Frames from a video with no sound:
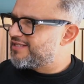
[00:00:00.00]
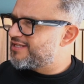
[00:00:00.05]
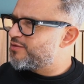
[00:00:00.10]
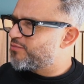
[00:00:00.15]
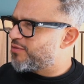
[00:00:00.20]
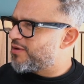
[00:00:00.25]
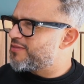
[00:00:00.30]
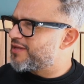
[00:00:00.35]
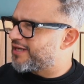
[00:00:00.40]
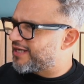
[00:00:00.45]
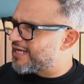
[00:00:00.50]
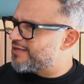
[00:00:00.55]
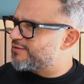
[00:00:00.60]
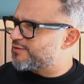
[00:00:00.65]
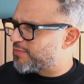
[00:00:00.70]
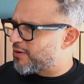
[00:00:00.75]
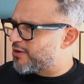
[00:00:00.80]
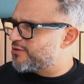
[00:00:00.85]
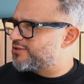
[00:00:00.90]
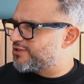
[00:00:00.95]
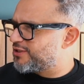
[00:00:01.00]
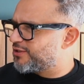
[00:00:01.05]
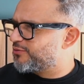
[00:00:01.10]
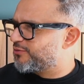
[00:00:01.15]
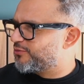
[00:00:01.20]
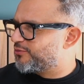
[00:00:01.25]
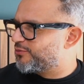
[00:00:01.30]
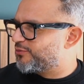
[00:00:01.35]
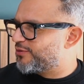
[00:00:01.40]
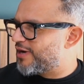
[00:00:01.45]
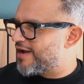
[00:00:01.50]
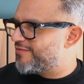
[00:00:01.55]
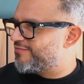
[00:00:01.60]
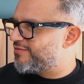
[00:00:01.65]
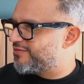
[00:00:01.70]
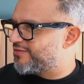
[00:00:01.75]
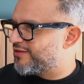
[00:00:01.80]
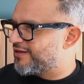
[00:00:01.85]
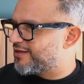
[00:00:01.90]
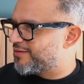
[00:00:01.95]
he the one that keeps posting
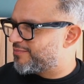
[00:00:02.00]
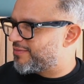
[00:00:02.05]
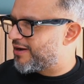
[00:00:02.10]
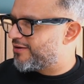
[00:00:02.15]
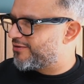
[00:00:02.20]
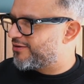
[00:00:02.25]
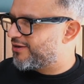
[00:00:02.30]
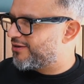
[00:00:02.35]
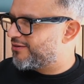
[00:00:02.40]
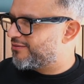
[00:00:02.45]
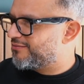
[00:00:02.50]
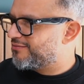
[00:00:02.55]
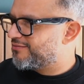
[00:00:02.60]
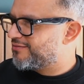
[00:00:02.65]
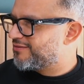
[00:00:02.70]
everything about you?